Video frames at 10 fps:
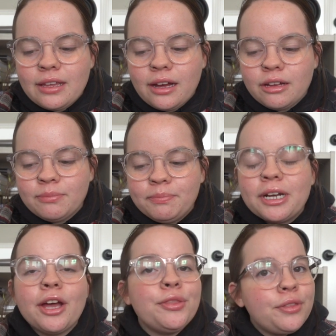But
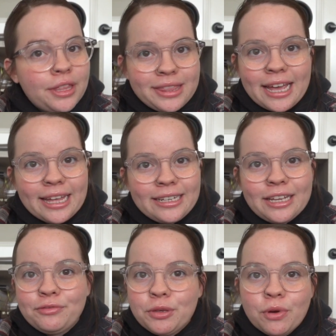other than that,
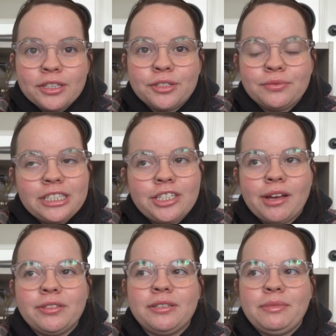if you want to reach
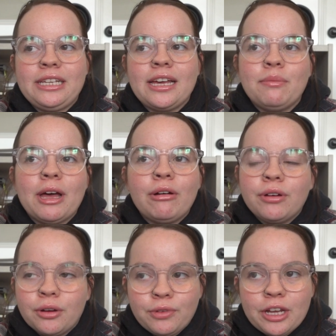out to me
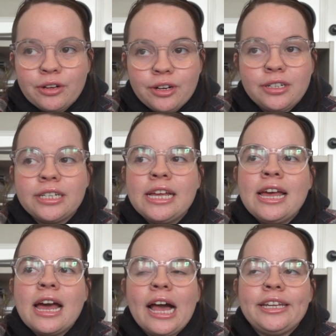about a record,
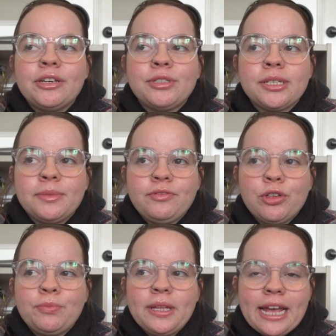I know some of you
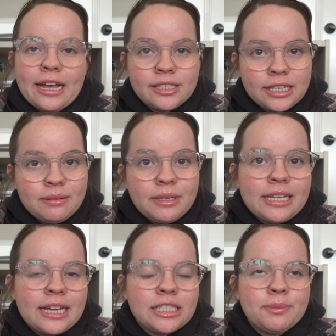have been asking
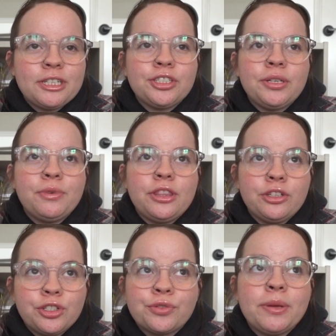me, especially with the
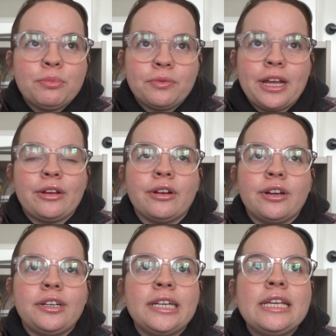Trip
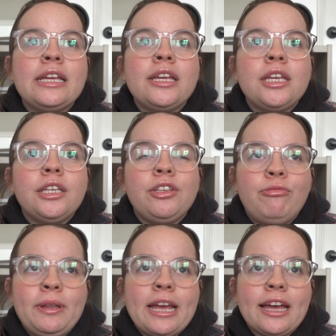record, you've
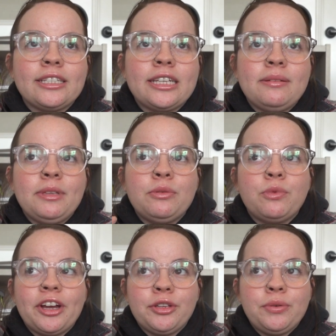been asking me
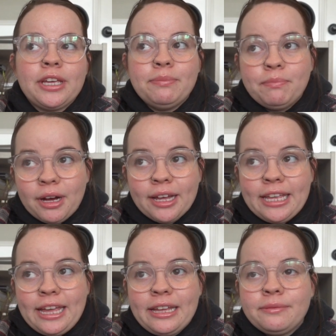where you can buy
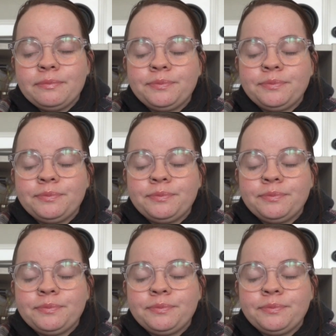it.